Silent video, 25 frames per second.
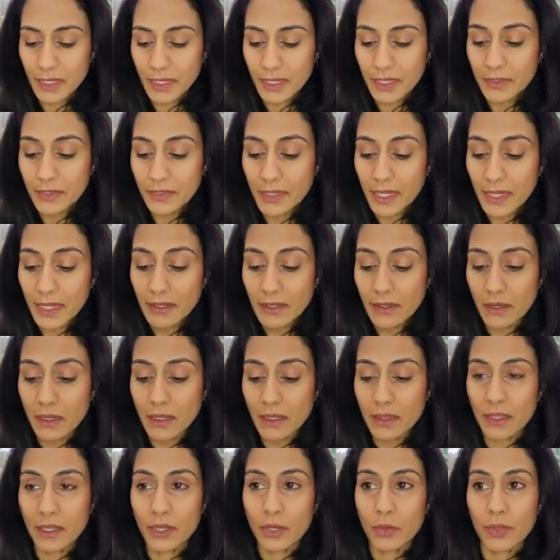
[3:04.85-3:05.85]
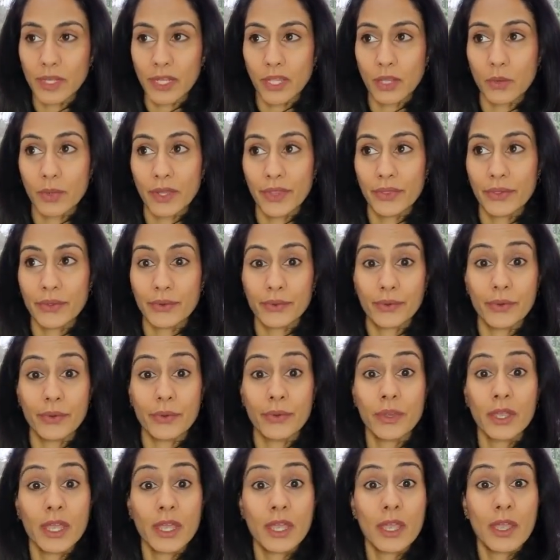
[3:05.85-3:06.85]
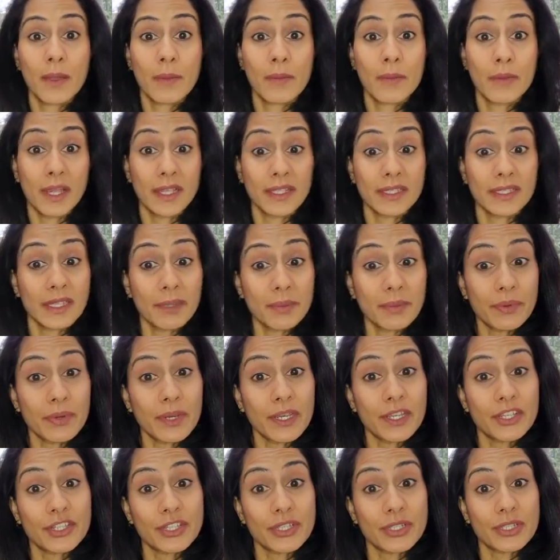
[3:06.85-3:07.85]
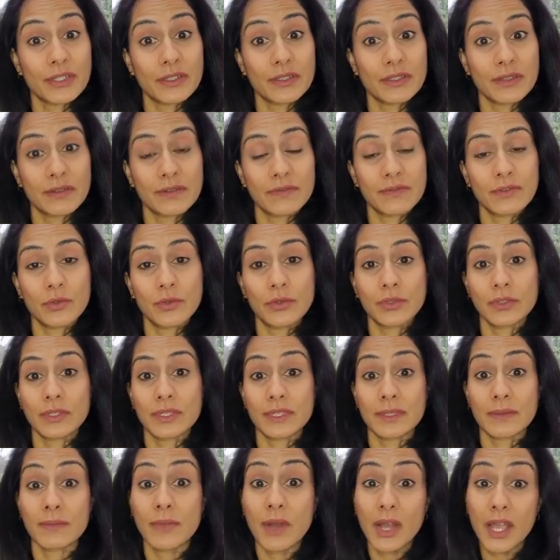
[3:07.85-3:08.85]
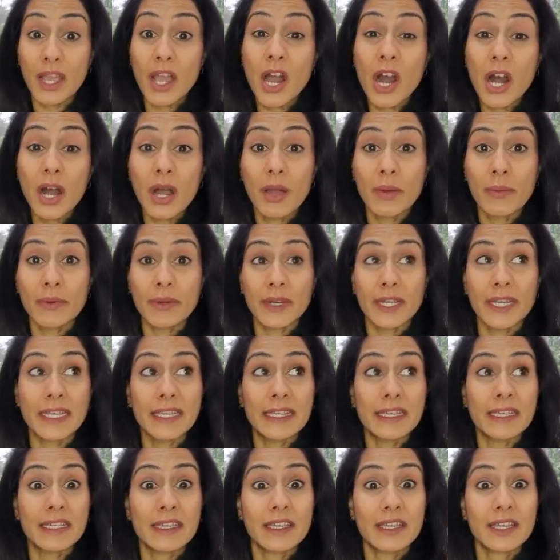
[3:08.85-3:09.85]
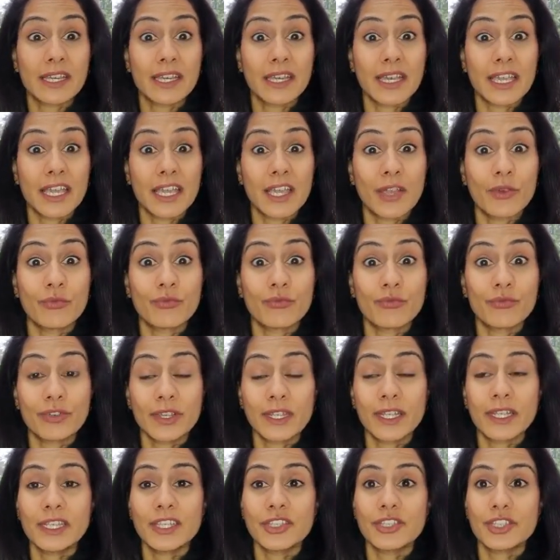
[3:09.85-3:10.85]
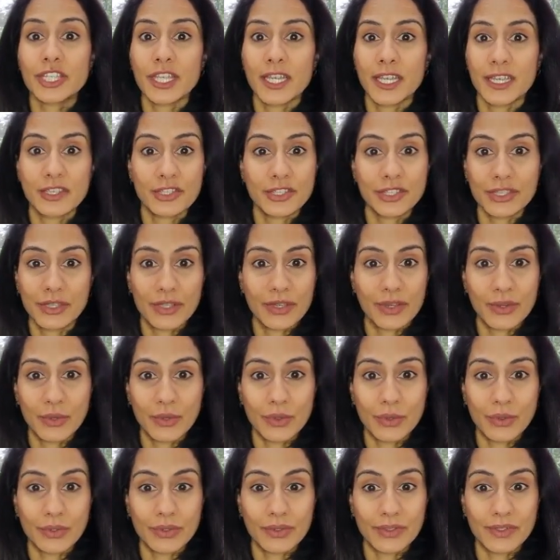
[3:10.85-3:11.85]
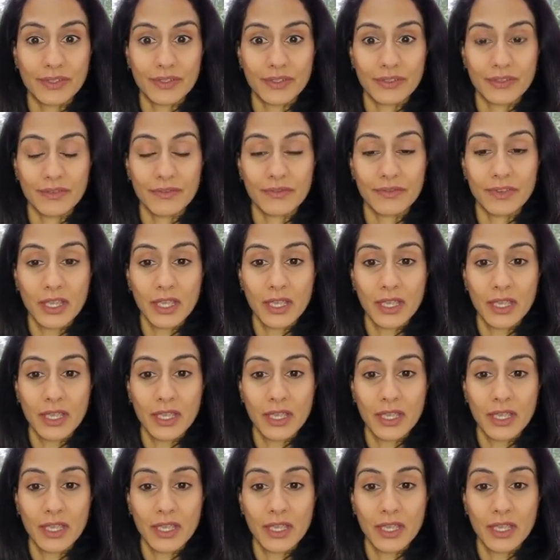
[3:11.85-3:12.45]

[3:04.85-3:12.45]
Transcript: And then I think when I went through my separation and divorce and my heartbreak, it really changed the course of